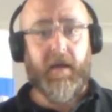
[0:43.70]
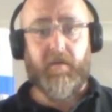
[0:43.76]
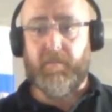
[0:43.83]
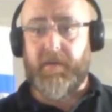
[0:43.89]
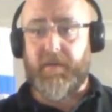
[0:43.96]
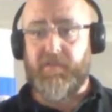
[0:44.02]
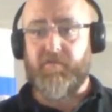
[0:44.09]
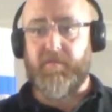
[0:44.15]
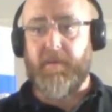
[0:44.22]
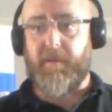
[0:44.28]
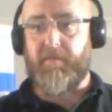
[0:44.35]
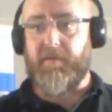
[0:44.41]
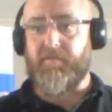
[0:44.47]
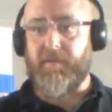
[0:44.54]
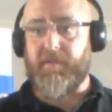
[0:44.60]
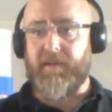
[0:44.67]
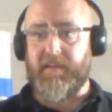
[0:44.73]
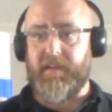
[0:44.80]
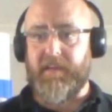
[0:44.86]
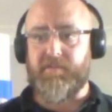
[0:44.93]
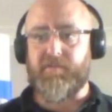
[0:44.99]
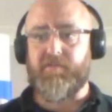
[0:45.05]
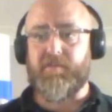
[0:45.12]
Now, please remember throughout
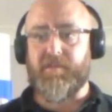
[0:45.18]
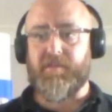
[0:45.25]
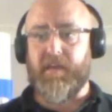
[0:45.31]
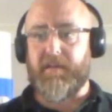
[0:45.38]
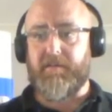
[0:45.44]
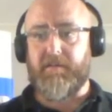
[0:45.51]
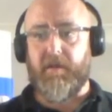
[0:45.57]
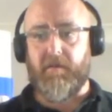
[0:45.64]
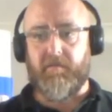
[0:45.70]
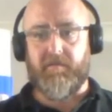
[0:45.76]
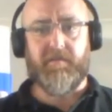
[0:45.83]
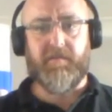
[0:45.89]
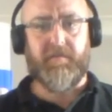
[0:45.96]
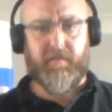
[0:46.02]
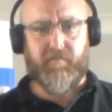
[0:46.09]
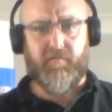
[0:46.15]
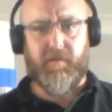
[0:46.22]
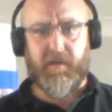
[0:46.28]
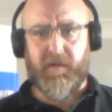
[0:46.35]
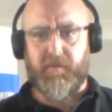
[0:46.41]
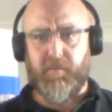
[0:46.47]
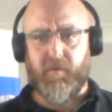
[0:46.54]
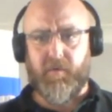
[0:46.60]
the lesson to take notes. It's
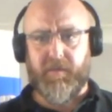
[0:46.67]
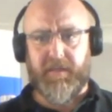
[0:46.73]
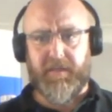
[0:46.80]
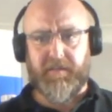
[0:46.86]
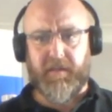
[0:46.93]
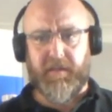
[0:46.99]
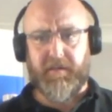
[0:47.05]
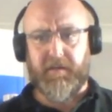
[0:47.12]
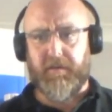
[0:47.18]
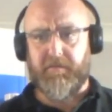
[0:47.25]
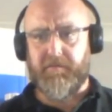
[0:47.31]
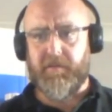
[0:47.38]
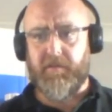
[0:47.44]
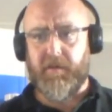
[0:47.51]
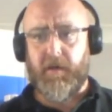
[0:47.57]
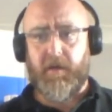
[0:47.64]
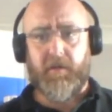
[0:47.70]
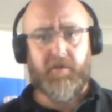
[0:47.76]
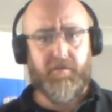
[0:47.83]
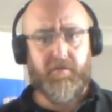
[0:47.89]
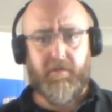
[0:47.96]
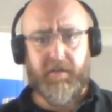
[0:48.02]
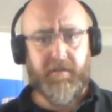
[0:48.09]
really important that you take notes.
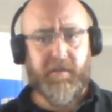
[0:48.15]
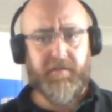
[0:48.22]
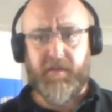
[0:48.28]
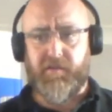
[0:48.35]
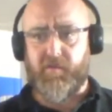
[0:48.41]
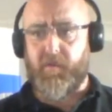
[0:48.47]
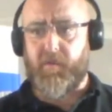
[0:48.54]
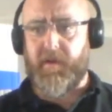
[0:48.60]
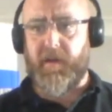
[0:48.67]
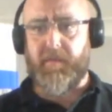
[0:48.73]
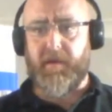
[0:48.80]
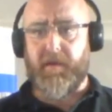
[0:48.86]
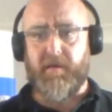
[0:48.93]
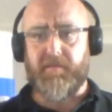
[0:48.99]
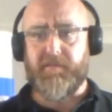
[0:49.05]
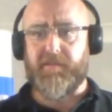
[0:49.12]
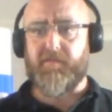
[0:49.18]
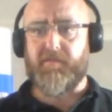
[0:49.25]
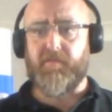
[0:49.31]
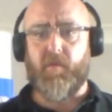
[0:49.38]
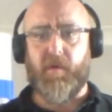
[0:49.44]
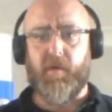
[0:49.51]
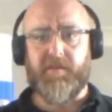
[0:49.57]
During the session, we're going to be asking
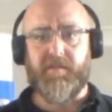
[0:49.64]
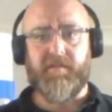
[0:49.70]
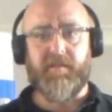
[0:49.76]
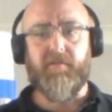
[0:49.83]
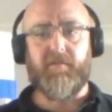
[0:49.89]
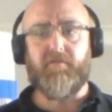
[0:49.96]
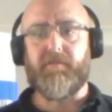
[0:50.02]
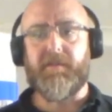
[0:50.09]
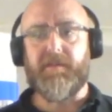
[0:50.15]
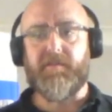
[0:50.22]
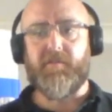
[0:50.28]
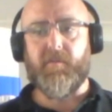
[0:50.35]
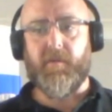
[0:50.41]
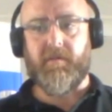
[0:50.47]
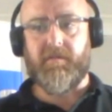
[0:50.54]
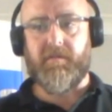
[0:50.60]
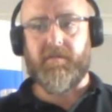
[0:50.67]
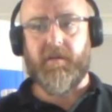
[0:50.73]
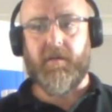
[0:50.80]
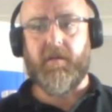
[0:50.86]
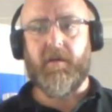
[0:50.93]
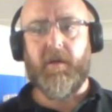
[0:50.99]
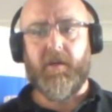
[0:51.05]
some questions that you'll need to
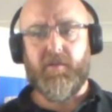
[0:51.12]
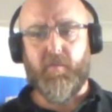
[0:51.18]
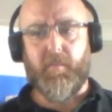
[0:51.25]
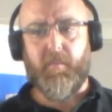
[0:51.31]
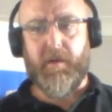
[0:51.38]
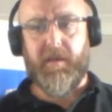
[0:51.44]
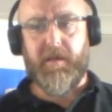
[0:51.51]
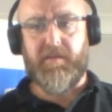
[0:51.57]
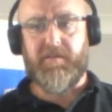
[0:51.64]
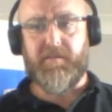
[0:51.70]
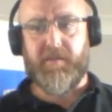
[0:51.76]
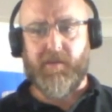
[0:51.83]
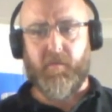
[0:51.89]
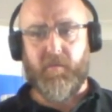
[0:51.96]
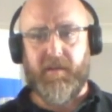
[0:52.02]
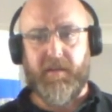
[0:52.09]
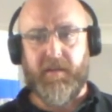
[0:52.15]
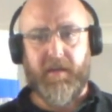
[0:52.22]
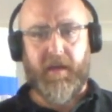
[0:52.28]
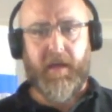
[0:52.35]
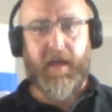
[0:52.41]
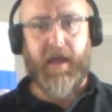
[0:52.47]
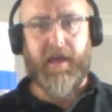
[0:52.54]
answer. So please stick with
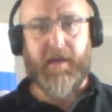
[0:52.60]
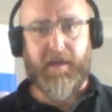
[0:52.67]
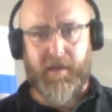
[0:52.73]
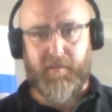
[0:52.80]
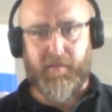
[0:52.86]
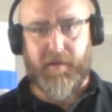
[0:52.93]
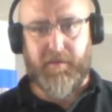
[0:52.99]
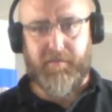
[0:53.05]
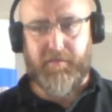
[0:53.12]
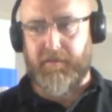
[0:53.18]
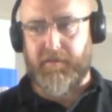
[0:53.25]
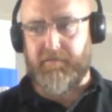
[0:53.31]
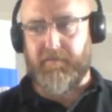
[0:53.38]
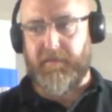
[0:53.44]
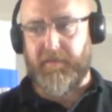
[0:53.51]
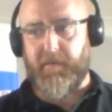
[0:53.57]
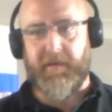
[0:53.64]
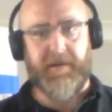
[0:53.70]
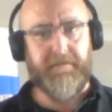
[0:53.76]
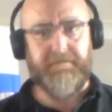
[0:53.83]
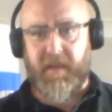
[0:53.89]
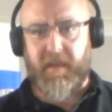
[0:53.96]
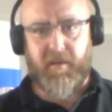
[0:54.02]
it and keep those notes
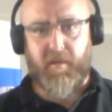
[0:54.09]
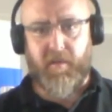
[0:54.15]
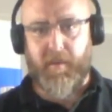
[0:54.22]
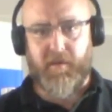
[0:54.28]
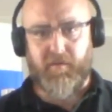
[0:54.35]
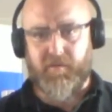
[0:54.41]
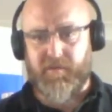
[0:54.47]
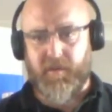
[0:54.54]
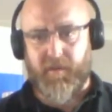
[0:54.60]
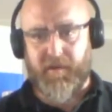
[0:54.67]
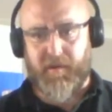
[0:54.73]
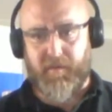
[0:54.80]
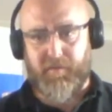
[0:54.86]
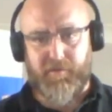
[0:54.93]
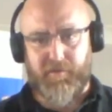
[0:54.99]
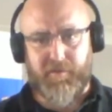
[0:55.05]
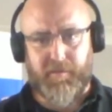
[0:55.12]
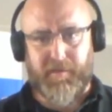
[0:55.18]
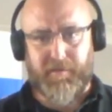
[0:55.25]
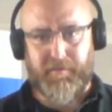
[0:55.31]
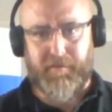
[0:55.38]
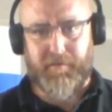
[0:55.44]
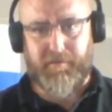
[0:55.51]
flowing. You may also end up using
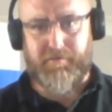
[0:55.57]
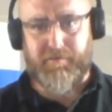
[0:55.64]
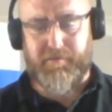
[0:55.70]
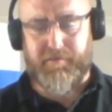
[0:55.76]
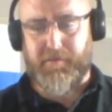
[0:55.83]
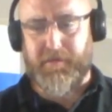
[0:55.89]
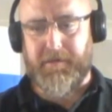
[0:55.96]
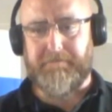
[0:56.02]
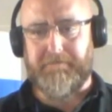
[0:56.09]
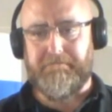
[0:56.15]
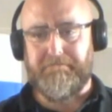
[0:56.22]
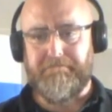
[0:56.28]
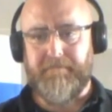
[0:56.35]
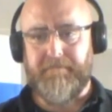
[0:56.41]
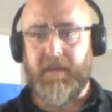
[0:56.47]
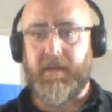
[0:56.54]
them in the future as well.